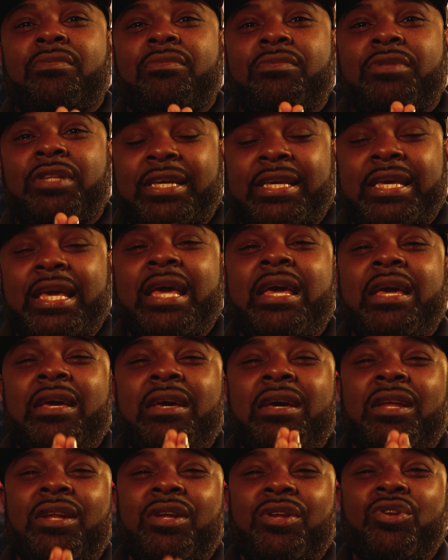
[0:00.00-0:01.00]
the
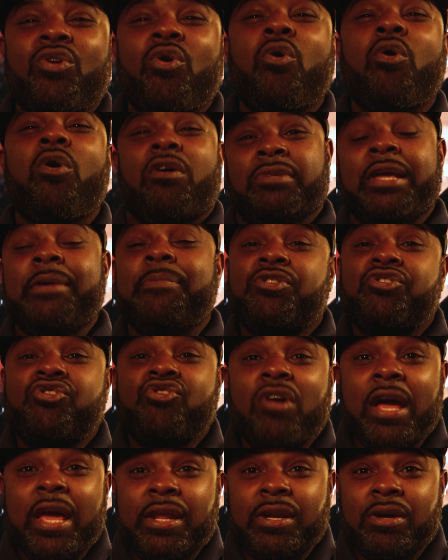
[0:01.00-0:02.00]
king of the North. He
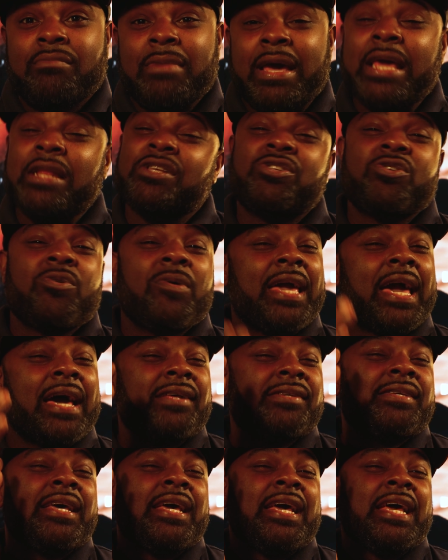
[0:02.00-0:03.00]
betrayed him. Made it so he got
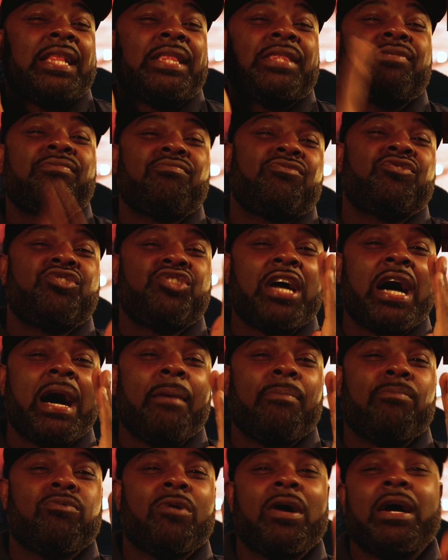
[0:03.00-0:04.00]
his head
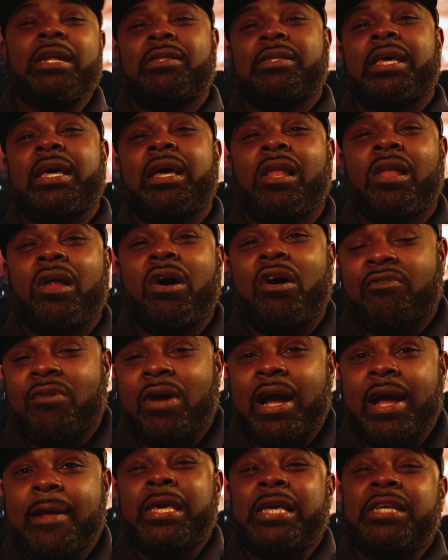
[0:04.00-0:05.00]
chopped right the hell off,
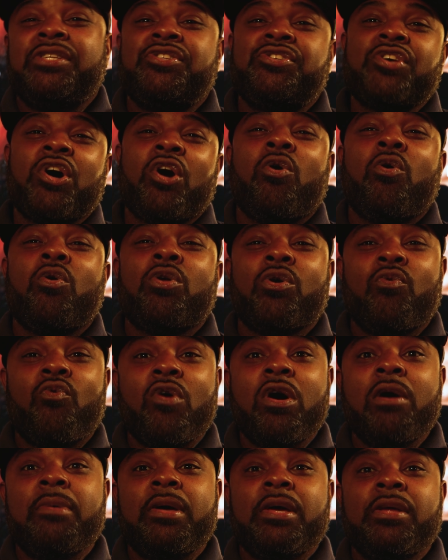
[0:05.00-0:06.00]
right? He sold a
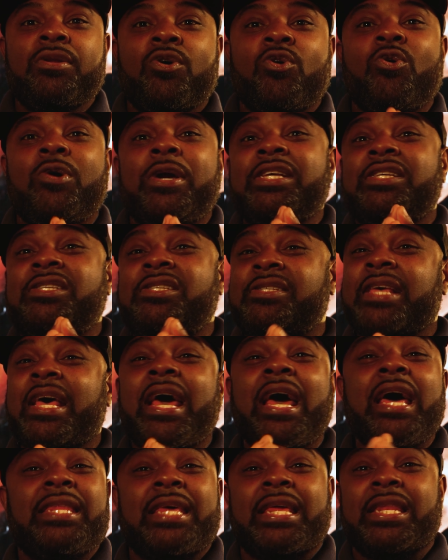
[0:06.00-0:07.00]
woman who he
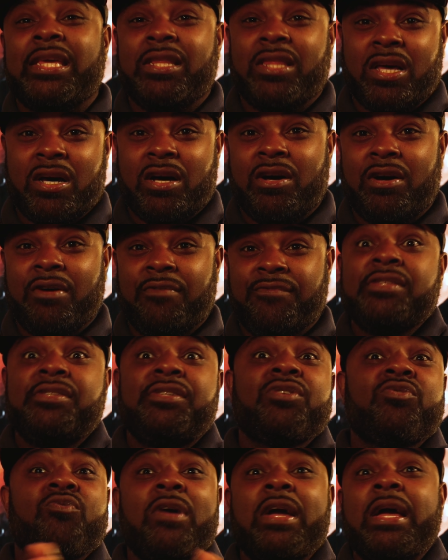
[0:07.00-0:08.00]
said that he loved
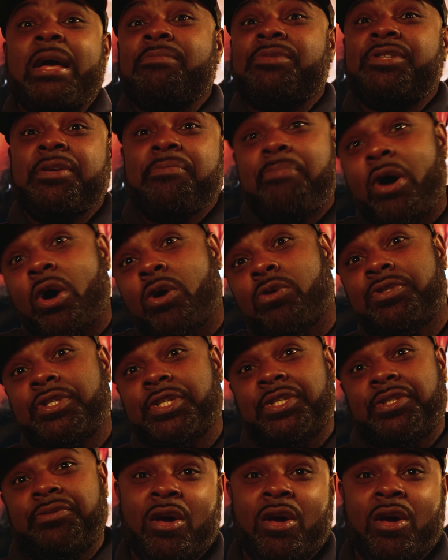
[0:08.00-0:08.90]
to Ramsay Bolton,